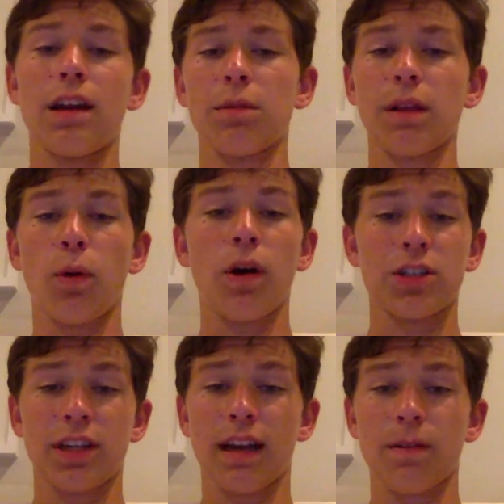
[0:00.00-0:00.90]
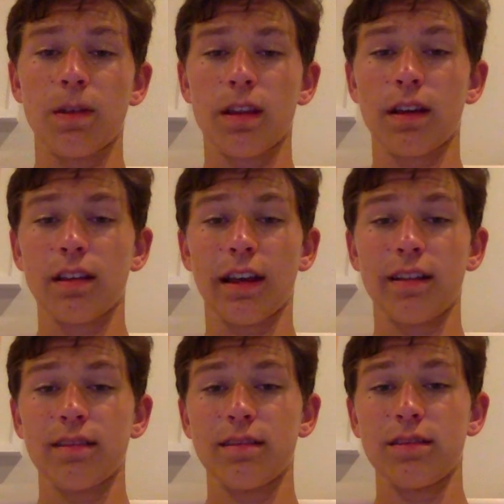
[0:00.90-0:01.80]
Now I'm, like, watching everything at,
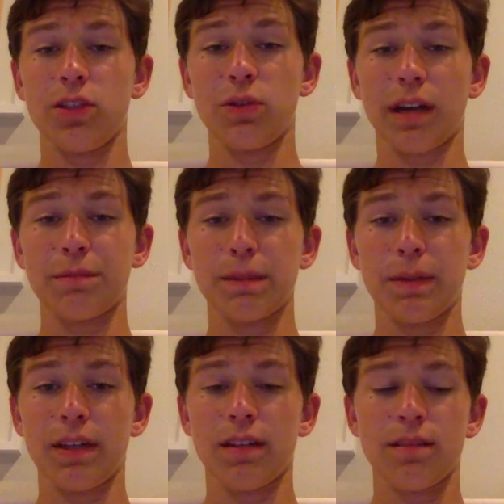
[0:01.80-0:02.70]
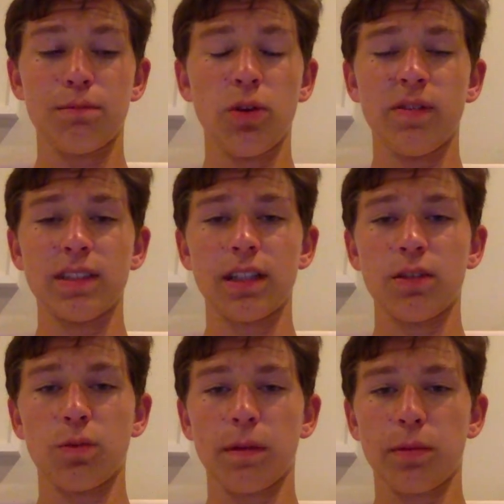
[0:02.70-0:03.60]
like, two times speed. Movies I
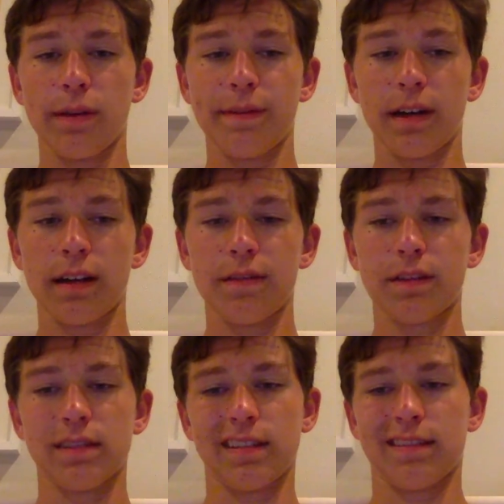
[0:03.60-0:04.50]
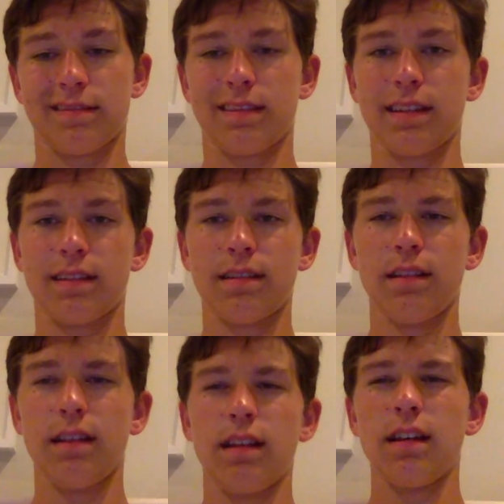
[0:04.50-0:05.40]
do 1.5. It's, like,
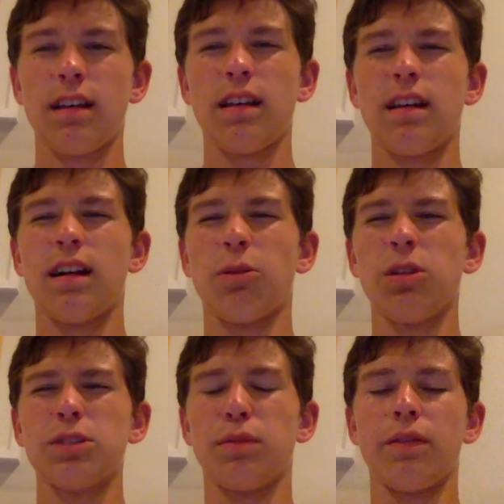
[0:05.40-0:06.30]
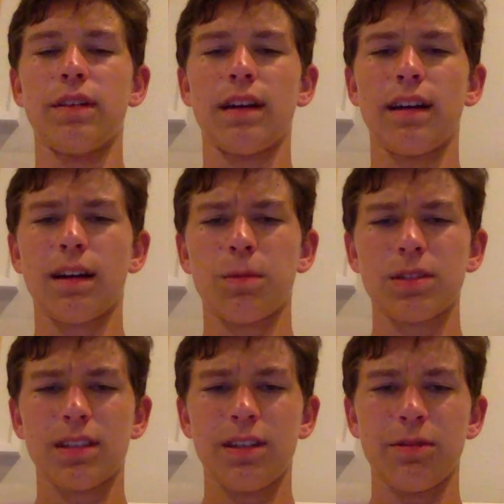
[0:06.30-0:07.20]
I'll watch a movie tonight. I can
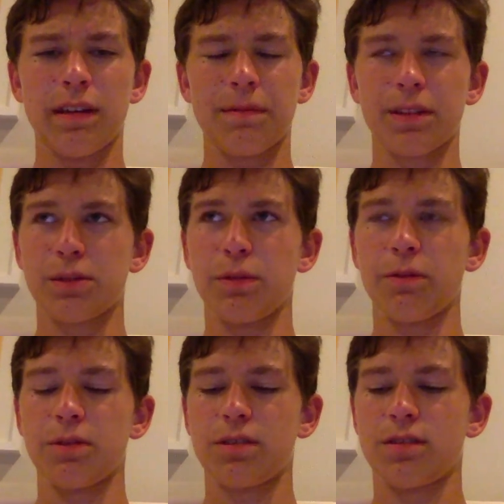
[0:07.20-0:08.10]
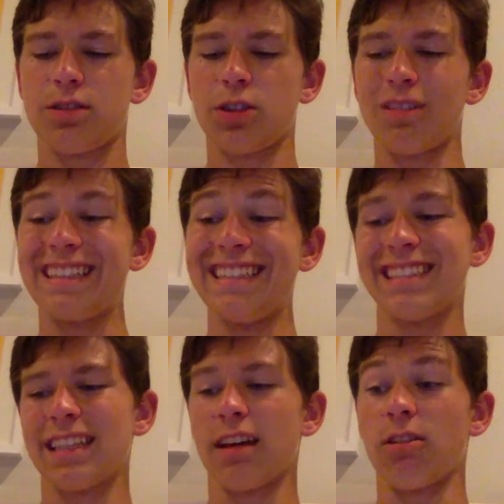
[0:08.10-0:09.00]
watch that new Netflix movie with
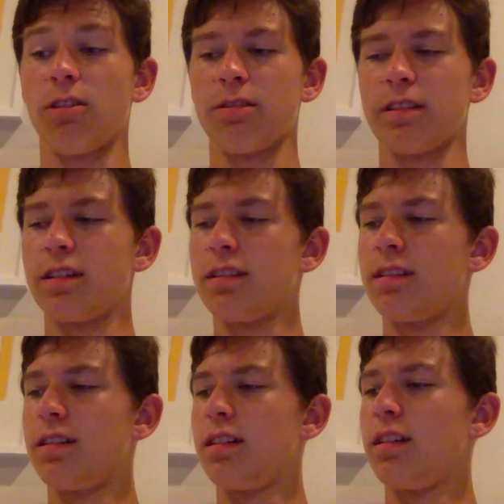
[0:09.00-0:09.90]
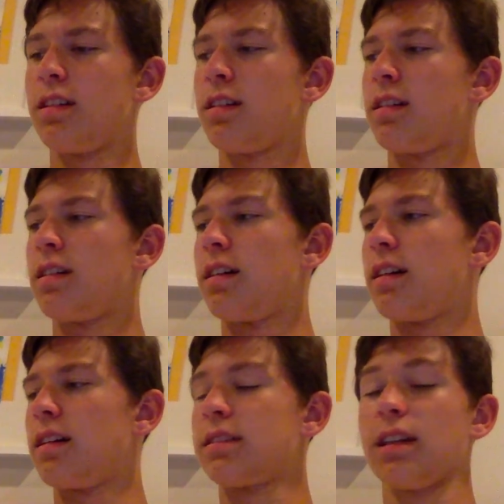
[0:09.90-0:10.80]
Charlize Theron.
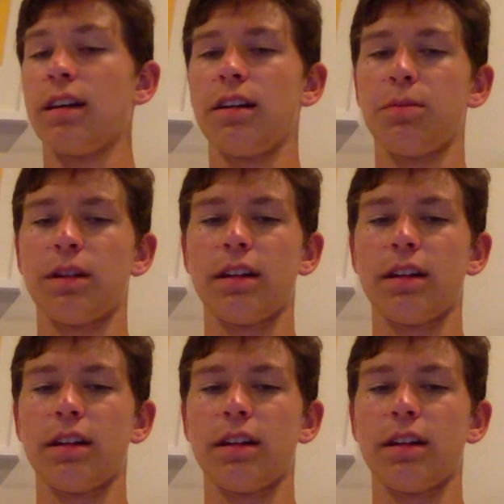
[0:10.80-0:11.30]
Uh, it's not how you